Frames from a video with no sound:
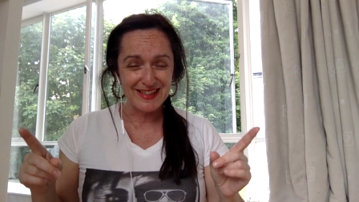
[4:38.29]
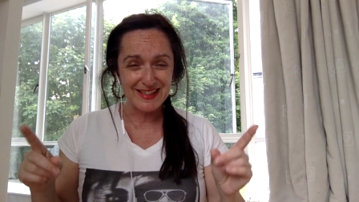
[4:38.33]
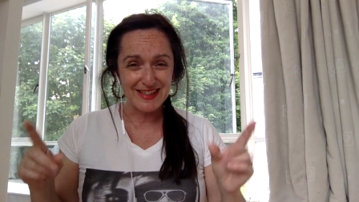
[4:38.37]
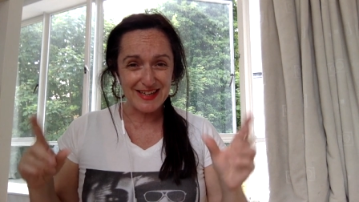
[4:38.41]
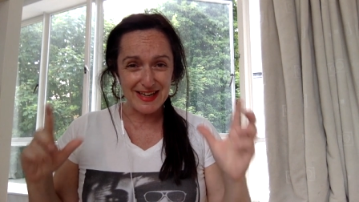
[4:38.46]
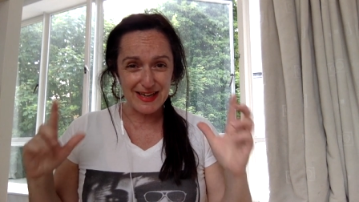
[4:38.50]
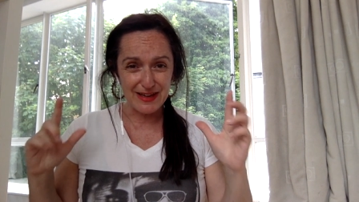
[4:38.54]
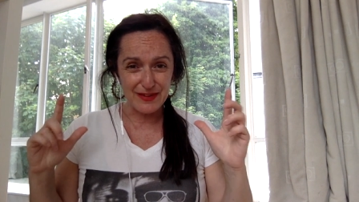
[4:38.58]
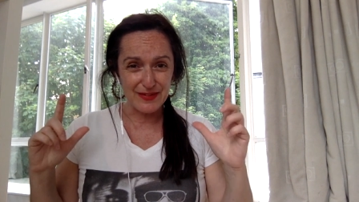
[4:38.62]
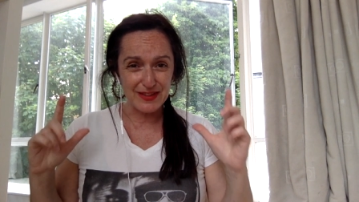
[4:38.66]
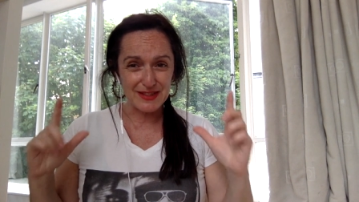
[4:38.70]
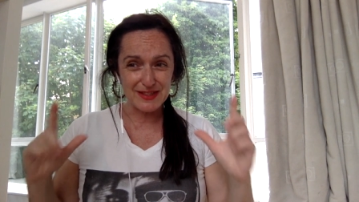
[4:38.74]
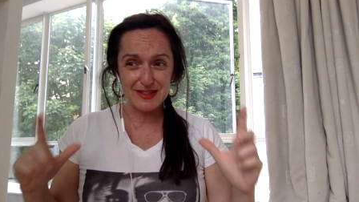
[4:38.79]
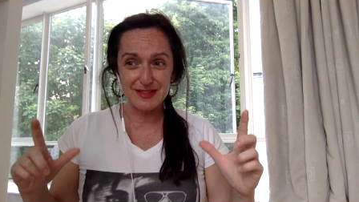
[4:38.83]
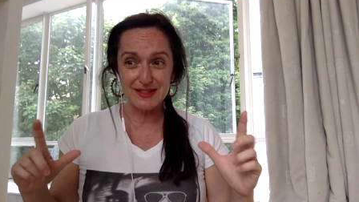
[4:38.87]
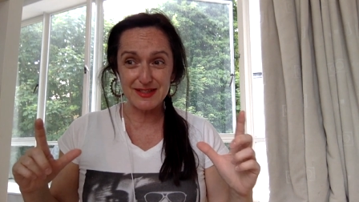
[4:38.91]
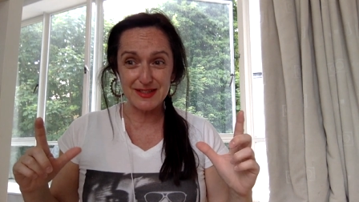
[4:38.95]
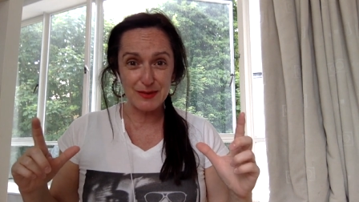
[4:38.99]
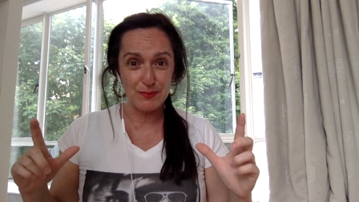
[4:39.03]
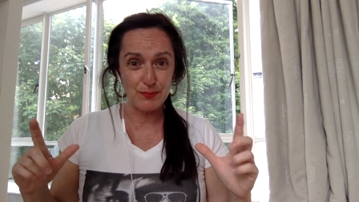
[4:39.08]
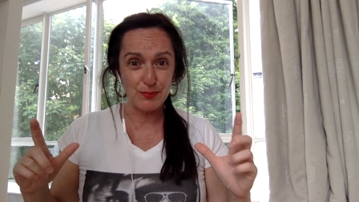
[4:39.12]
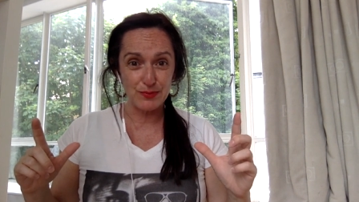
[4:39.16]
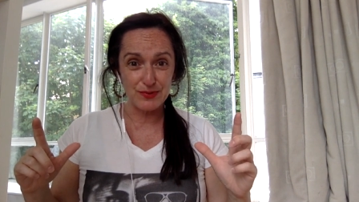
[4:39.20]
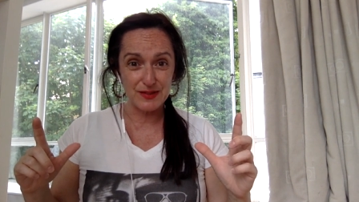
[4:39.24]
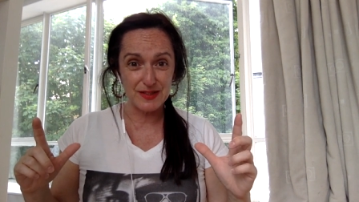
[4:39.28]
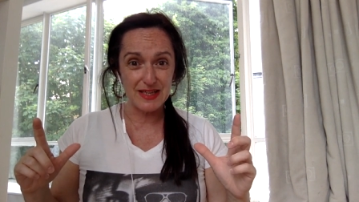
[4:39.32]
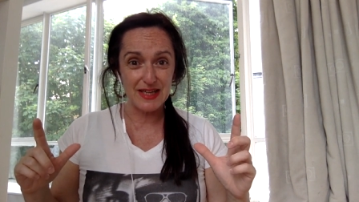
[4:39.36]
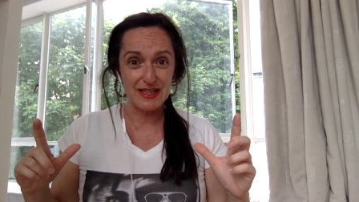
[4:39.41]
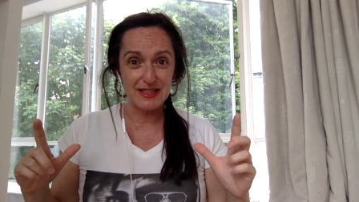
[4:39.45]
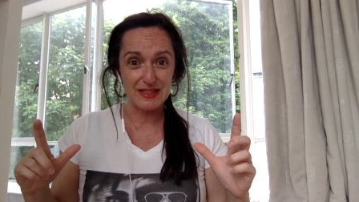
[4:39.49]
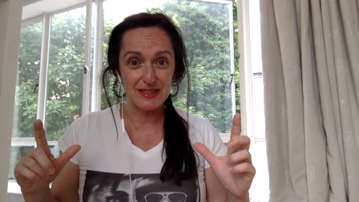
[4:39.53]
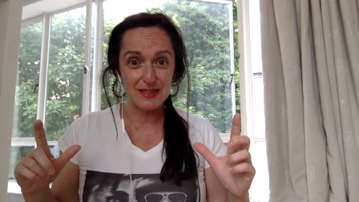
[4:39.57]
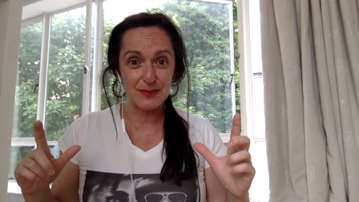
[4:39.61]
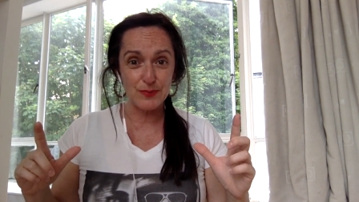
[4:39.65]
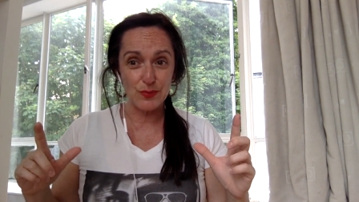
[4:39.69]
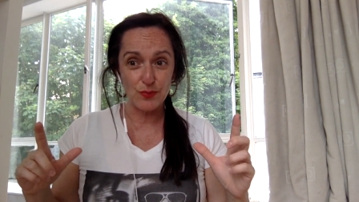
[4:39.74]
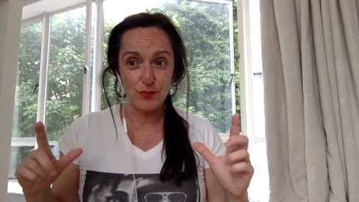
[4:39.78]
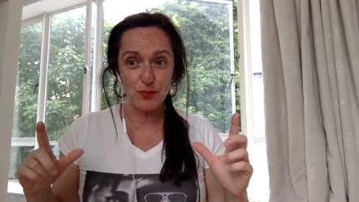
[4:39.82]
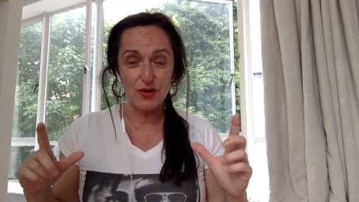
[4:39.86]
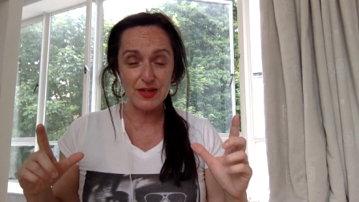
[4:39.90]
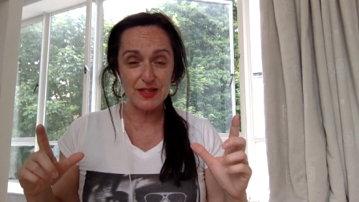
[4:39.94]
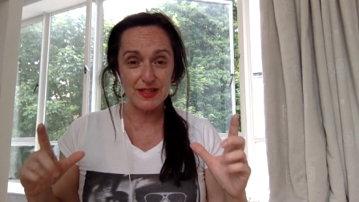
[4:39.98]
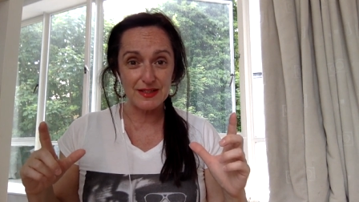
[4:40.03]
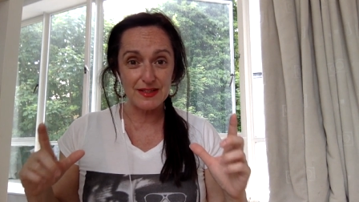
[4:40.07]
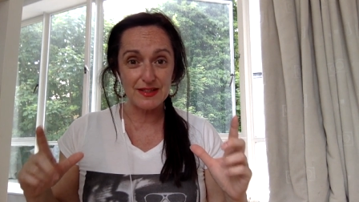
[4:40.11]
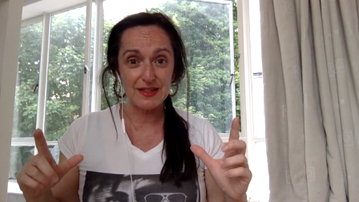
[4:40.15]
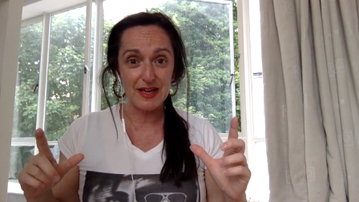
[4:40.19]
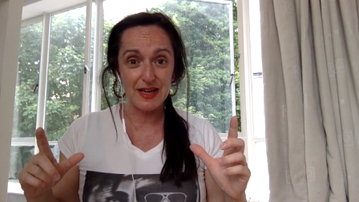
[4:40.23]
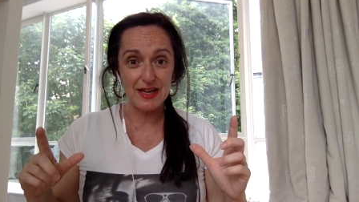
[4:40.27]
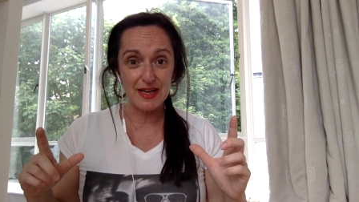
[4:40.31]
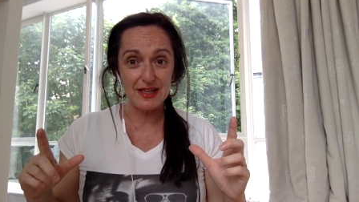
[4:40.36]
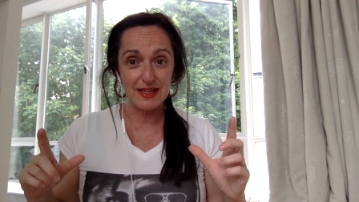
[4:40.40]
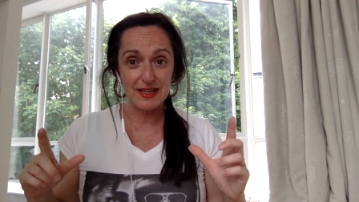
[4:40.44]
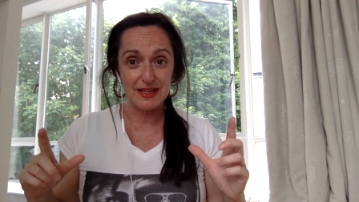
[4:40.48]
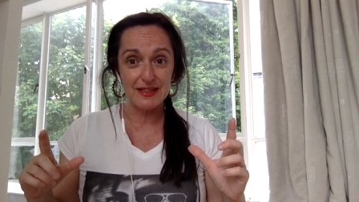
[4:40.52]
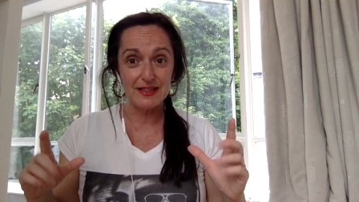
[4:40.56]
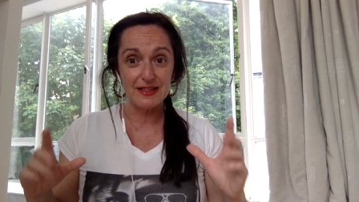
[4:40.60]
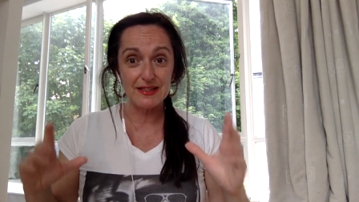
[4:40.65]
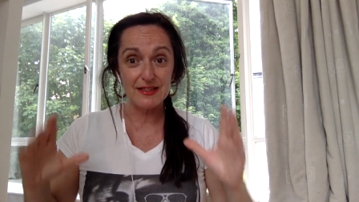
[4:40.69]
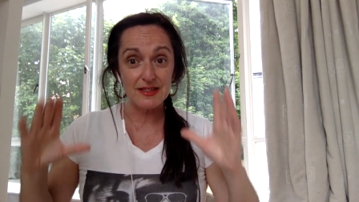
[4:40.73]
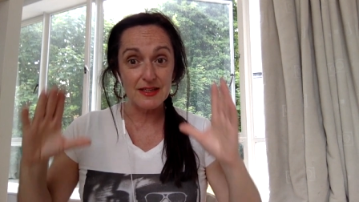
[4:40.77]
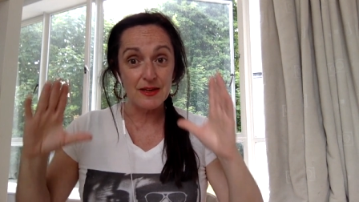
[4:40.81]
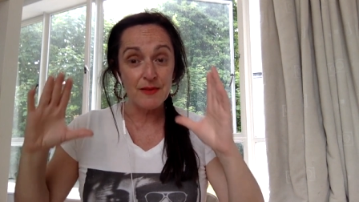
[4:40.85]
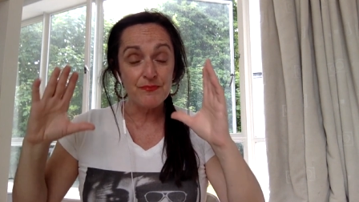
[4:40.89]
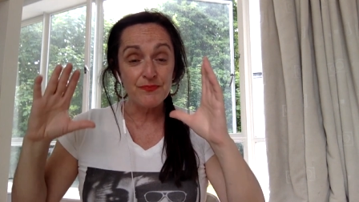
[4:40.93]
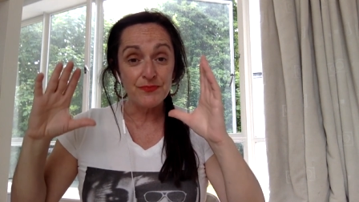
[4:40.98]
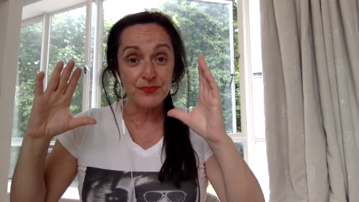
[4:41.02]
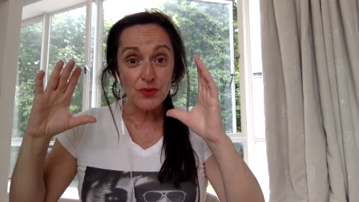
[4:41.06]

Now, that's a simple sentence, but what he's saying is